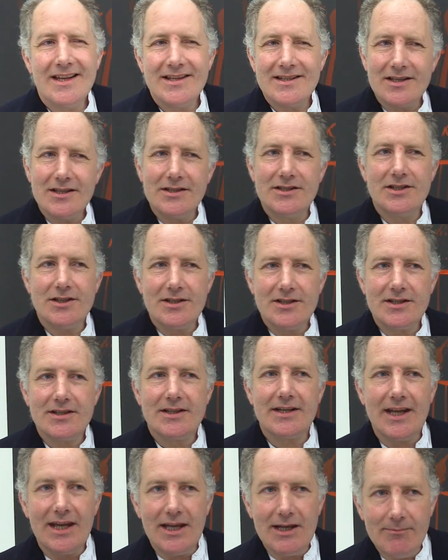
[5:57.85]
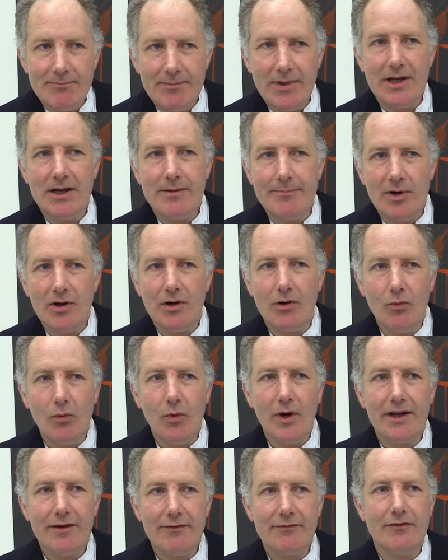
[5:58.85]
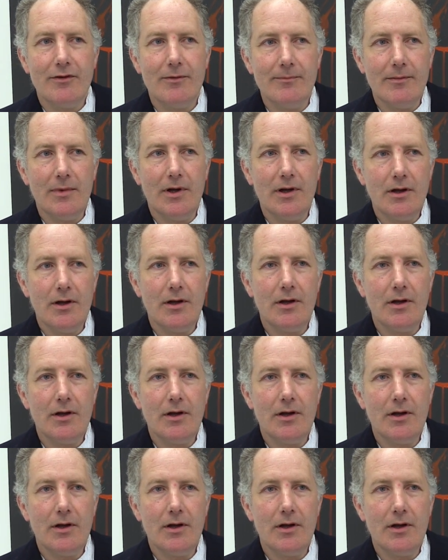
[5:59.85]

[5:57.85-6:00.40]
to just keep people away from